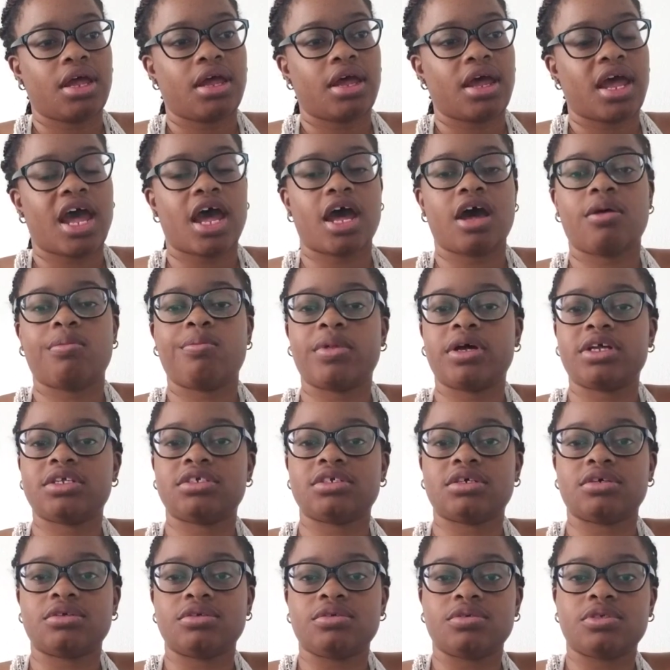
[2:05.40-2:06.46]
how much
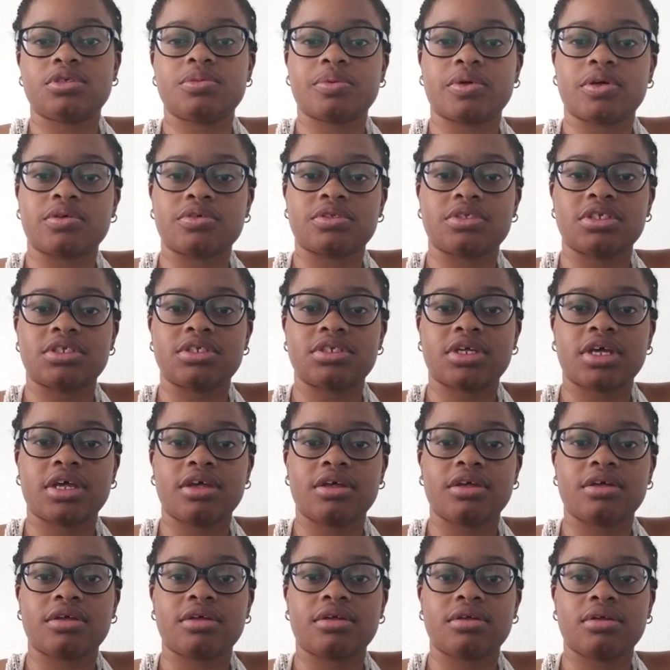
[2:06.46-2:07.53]
are you supposed to take
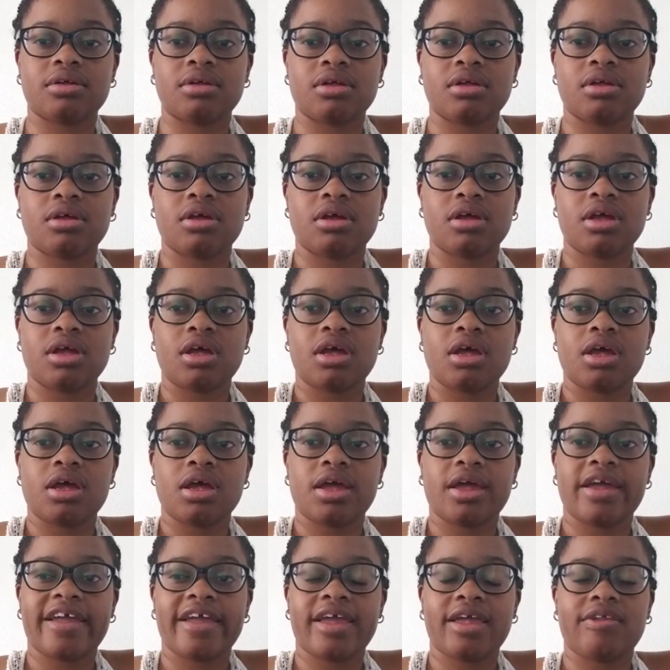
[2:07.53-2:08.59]

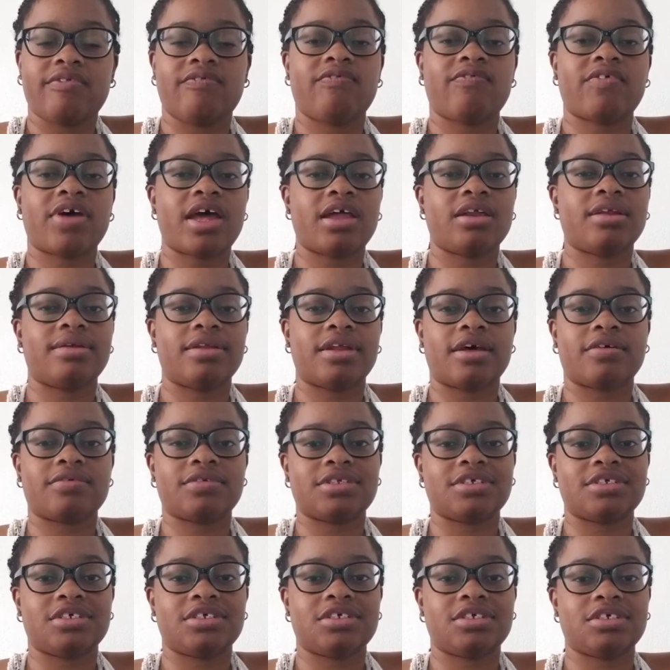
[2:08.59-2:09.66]
in finding out
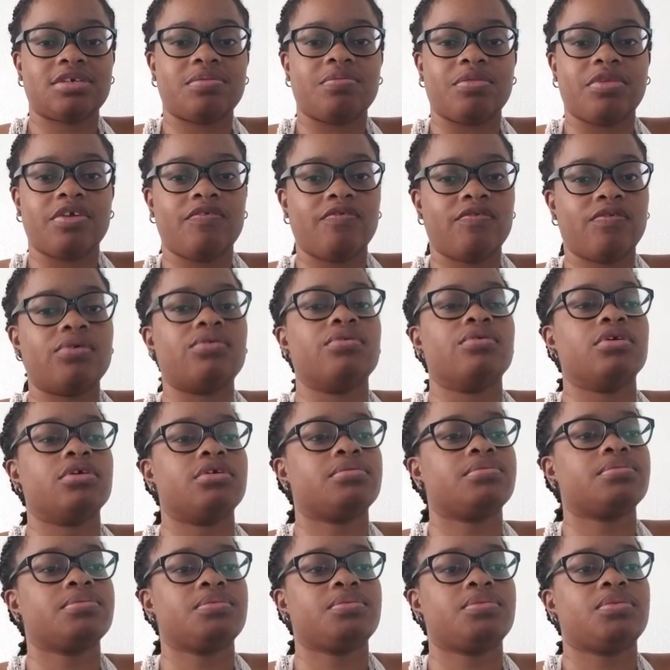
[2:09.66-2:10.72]
this shit before
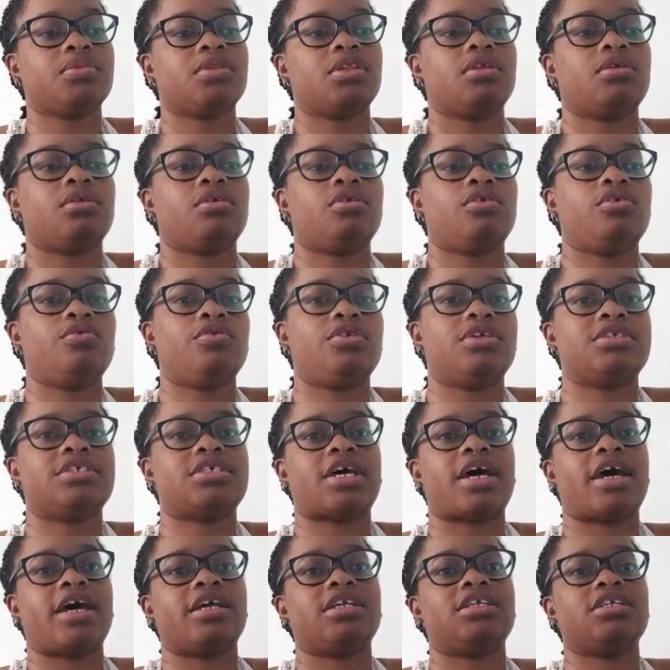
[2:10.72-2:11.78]
you
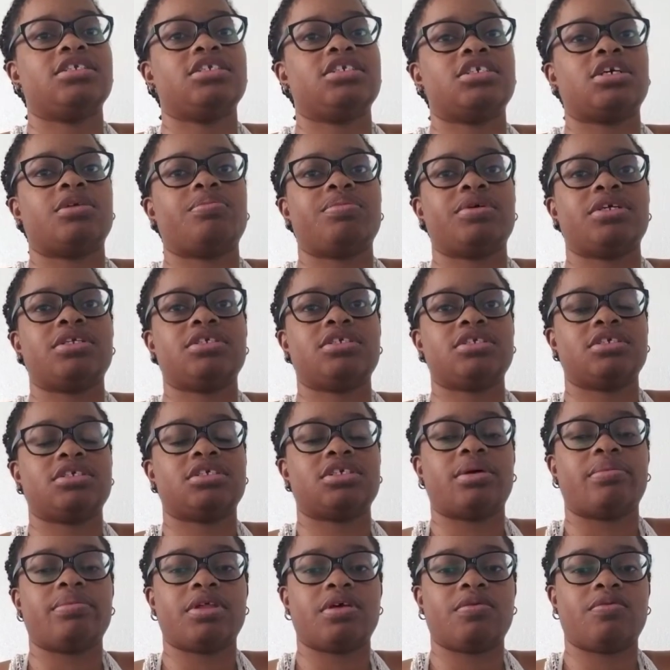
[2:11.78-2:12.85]
decide to jump into
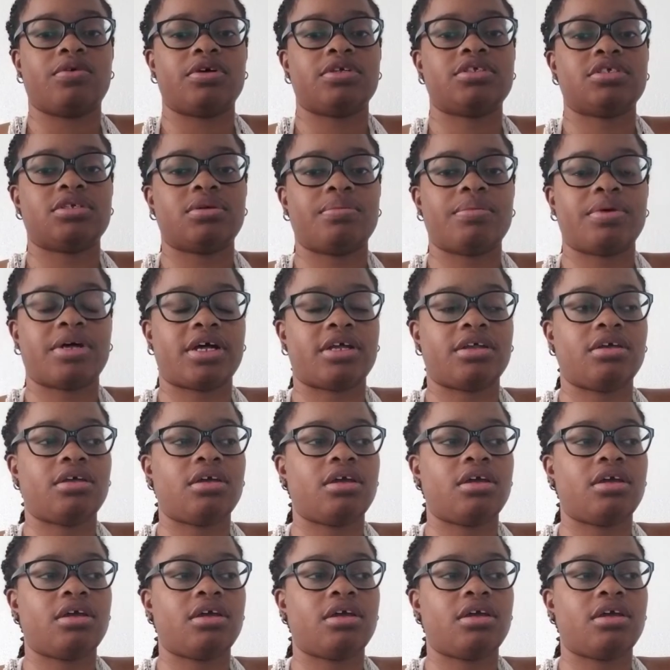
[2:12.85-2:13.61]
something with somebody.